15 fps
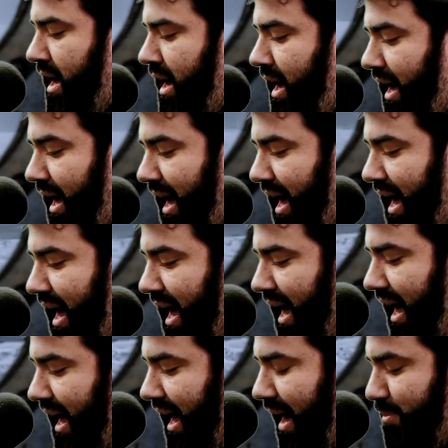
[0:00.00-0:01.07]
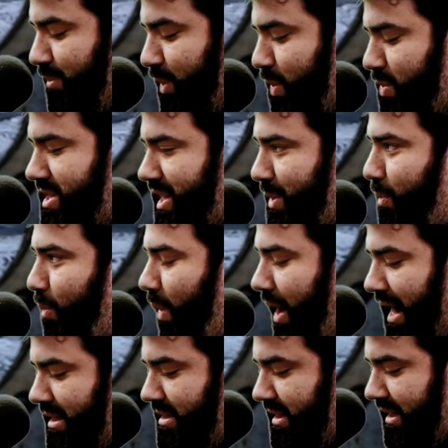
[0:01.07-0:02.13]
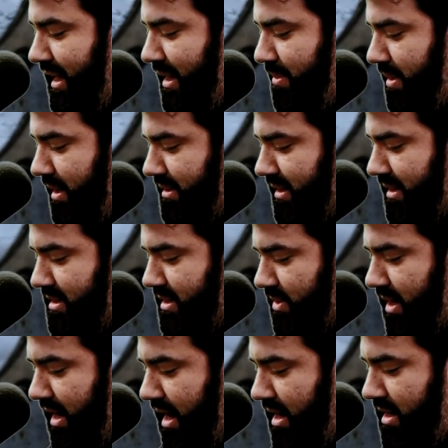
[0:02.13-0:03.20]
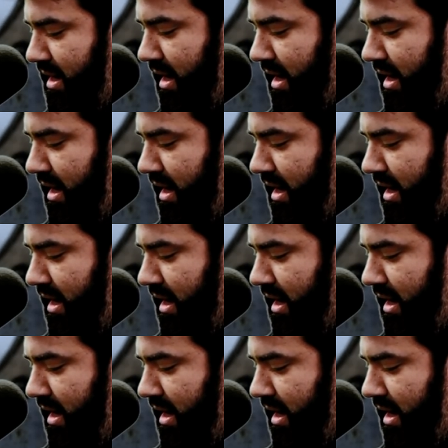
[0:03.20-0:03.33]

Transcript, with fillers: ah, I'm losing weight thinking about this. Okay.